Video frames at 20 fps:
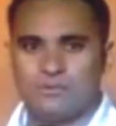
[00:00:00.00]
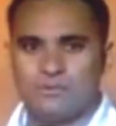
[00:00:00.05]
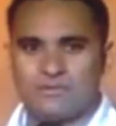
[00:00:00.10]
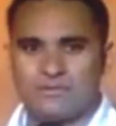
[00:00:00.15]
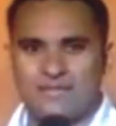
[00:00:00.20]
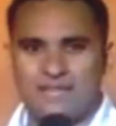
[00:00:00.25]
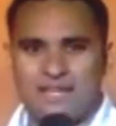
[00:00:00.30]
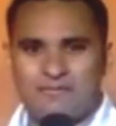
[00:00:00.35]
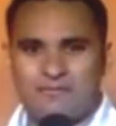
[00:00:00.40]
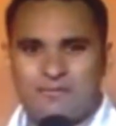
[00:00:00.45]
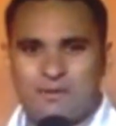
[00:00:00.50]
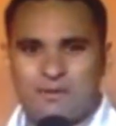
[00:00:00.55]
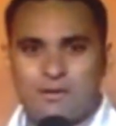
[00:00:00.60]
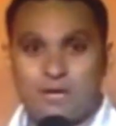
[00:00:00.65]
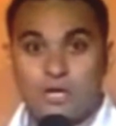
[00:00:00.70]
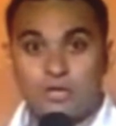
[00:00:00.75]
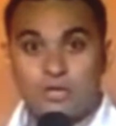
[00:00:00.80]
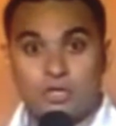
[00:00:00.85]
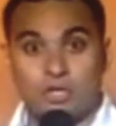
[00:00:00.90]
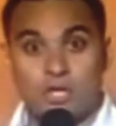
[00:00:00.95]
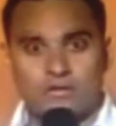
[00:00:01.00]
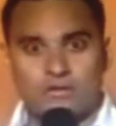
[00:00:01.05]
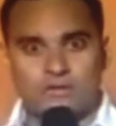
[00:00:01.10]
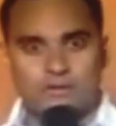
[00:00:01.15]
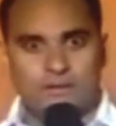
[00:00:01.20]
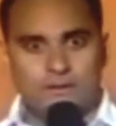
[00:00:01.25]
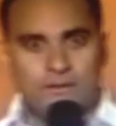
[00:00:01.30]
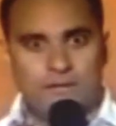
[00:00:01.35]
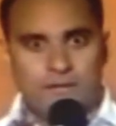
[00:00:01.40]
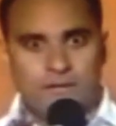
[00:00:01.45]
What's that for?
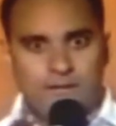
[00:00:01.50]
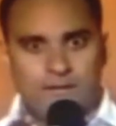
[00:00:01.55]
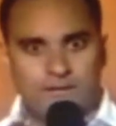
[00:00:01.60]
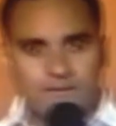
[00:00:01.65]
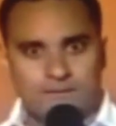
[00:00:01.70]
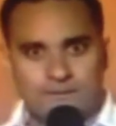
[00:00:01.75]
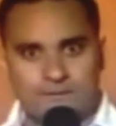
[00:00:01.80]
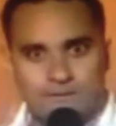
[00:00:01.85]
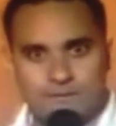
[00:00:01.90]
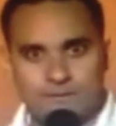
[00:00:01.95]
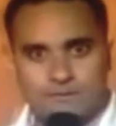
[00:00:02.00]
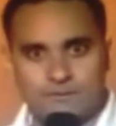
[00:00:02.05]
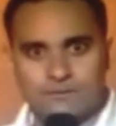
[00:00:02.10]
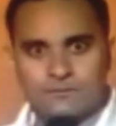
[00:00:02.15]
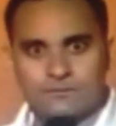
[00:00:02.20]
Just in case.